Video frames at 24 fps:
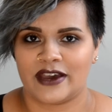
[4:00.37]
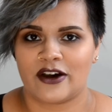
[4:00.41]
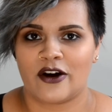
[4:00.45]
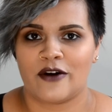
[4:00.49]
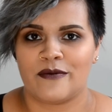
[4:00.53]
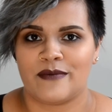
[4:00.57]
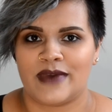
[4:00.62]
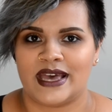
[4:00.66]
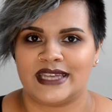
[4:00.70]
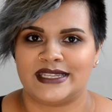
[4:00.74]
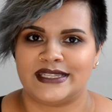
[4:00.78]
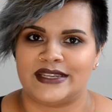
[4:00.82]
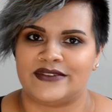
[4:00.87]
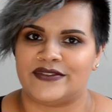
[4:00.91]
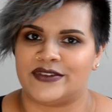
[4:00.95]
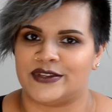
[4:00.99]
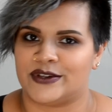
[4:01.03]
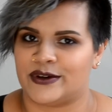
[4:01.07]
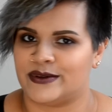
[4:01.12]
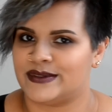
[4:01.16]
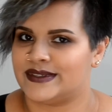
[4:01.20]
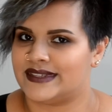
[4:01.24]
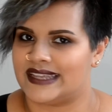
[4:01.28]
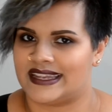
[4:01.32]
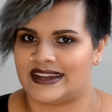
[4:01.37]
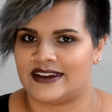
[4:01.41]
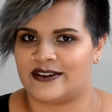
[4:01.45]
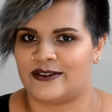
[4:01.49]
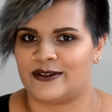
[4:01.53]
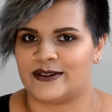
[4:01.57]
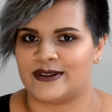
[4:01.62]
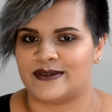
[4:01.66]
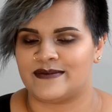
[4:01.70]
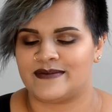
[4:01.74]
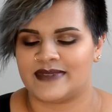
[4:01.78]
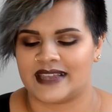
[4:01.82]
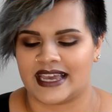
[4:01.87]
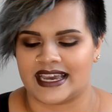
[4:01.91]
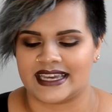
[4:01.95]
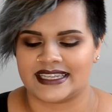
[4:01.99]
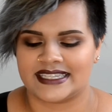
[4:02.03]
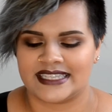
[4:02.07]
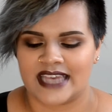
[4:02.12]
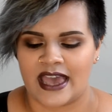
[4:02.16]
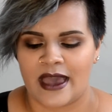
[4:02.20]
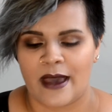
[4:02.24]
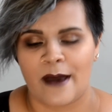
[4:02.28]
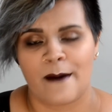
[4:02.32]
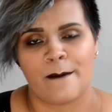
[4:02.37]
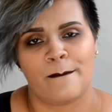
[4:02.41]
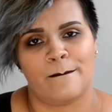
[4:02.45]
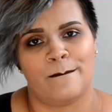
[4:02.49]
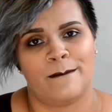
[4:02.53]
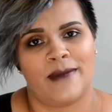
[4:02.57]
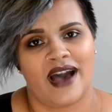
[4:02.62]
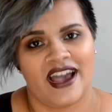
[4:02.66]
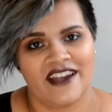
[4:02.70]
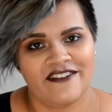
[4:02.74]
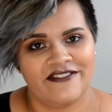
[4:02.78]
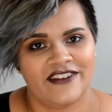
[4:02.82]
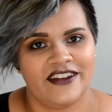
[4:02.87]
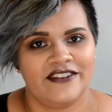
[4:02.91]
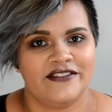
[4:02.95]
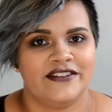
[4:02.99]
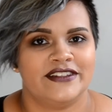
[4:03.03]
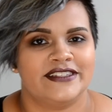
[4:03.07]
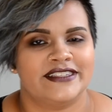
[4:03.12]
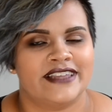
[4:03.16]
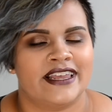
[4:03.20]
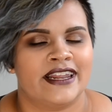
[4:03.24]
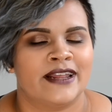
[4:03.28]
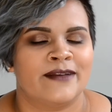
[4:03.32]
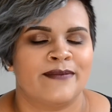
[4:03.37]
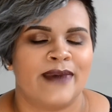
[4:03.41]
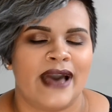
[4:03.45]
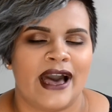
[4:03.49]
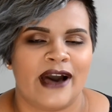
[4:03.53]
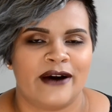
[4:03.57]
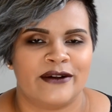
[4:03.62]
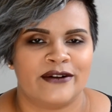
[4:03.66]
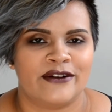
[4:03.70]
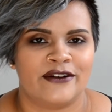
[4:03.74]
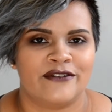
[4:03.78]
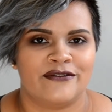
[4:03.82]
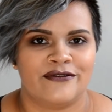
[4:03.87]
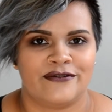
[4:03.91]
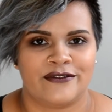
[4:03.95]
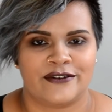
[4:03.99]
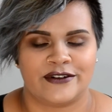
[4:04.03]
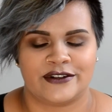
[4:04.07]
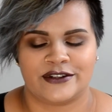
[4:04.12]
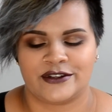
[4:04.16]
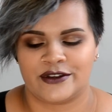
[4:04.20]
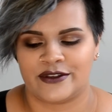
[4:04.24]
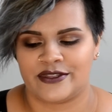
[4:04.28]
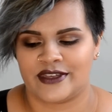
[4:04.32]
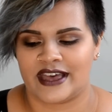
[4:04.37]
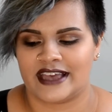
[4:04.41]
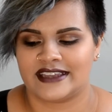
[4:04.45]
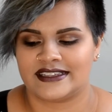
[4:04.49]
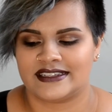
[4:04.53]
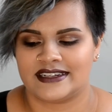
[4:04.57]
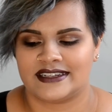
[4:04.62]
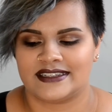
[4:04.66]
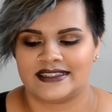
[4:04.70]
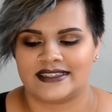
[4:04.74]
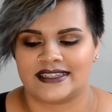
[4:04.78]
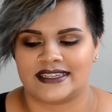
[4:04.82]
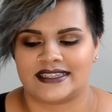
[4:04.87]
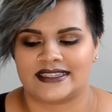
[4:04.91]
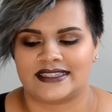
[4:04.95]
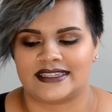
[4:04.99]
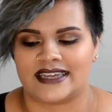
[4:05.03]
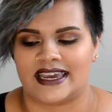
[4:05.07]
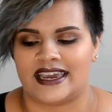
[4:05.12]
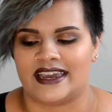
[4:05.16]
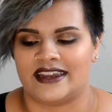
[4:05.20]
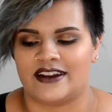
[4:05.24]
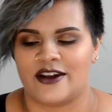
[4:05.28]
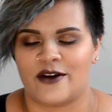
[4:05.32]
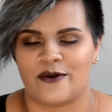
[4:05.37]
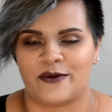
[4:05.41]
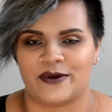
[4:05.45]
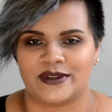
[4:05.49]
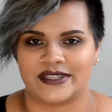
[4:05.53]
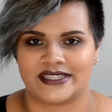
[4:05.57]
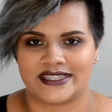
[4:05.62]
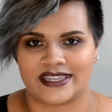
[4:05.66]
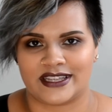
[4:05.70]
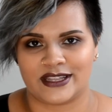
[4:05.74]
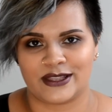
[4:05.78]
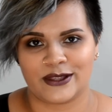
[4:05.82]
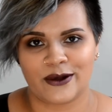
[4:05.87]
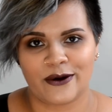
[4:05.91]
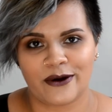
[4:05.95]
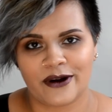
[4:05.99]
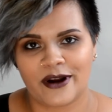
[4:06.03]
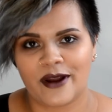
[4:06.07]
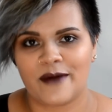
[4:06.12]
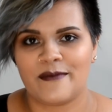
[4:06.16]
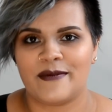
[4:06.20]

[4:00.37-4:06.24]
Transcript: old mess if you don't set it all in place. My favorite setting powder for 2016 was the Laura